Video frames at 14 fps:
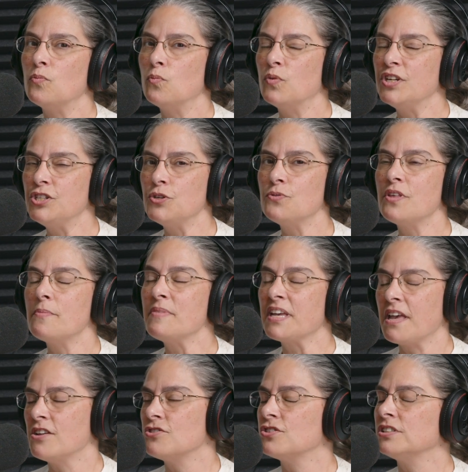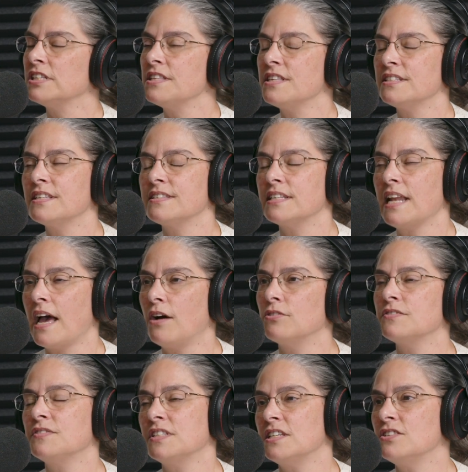We do them occasionally. This is an out
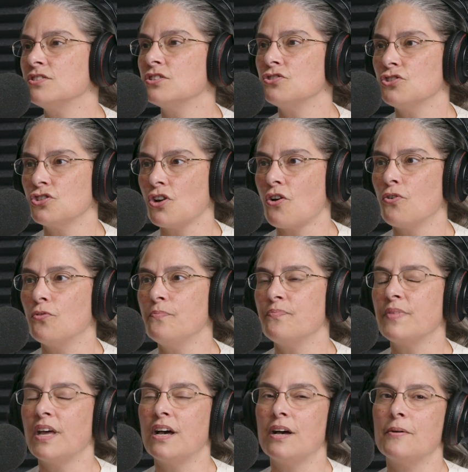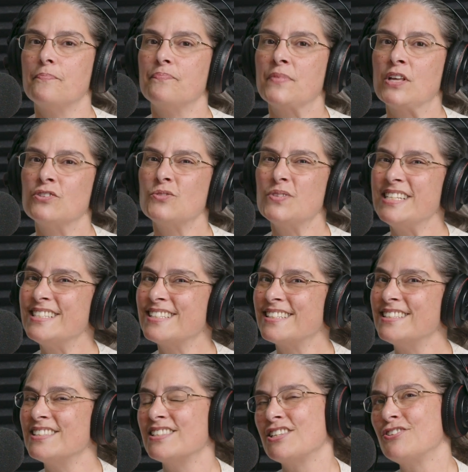of season show, so it is
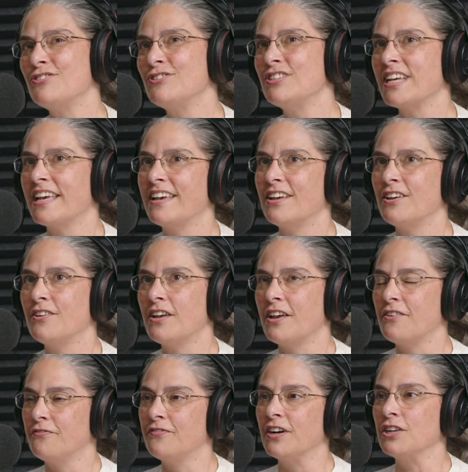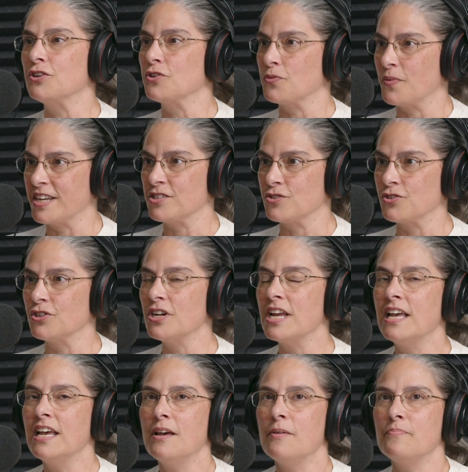considered a fundraiser
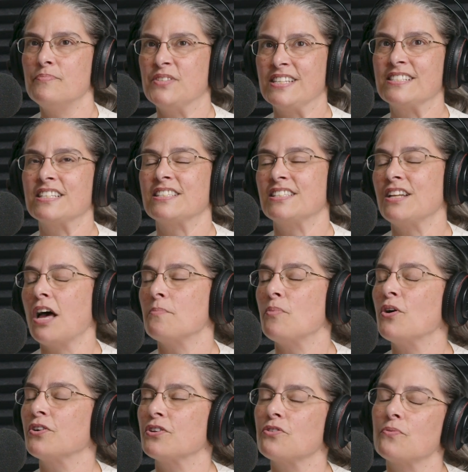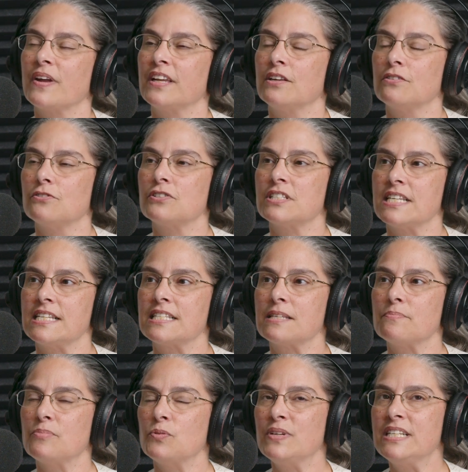since it's not part of the regular
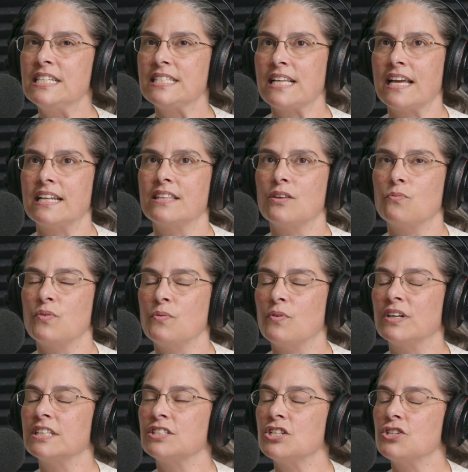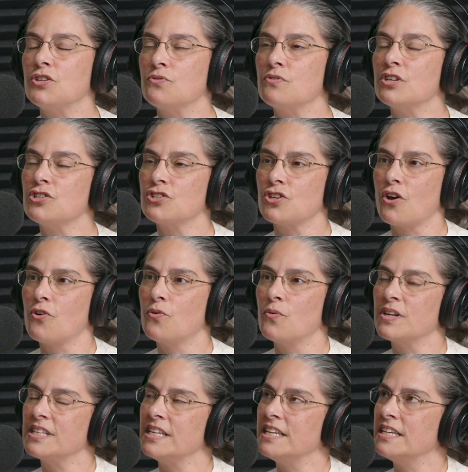season. But we decided that we wanted to do this show.
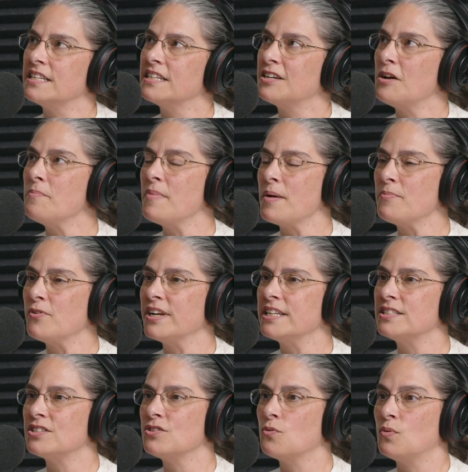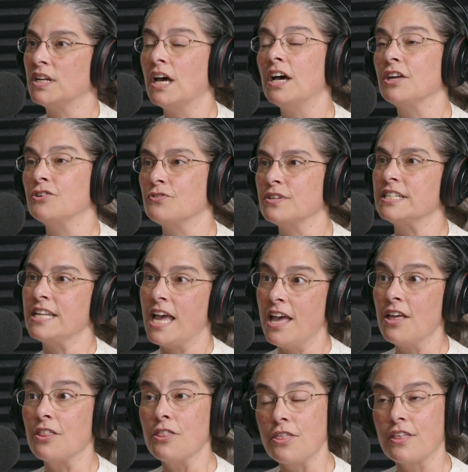It commemorates the
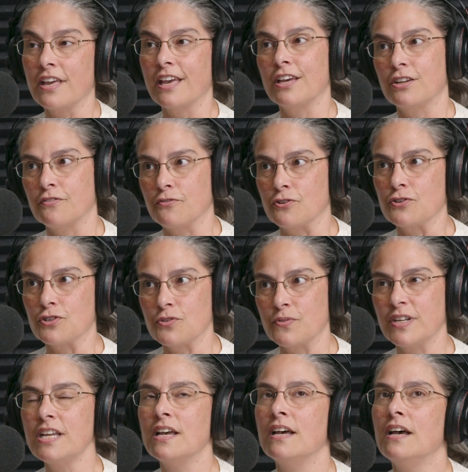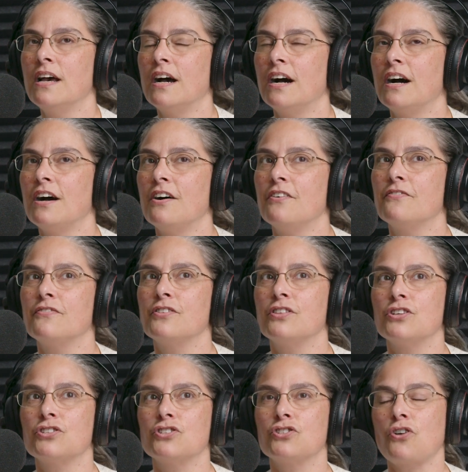110th anniversary of
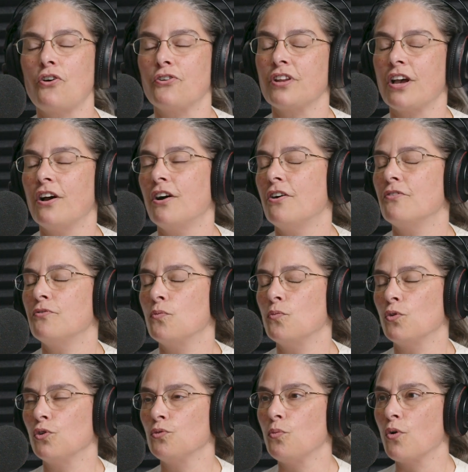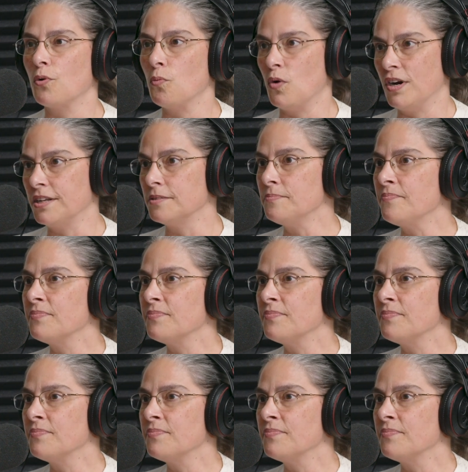the start of World War I.